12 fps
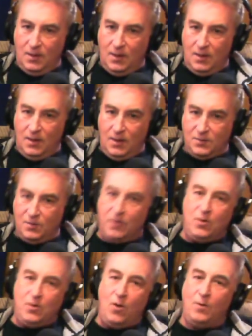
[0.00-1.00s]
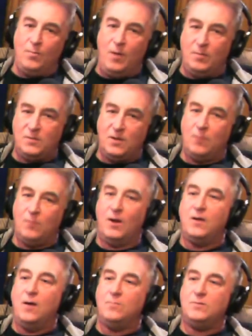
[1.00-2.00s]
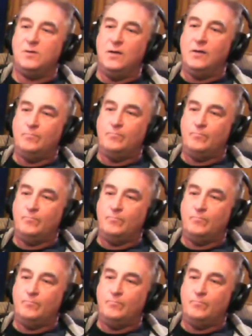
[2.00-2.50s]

Uh, so I called them up. I said, I want to come see you.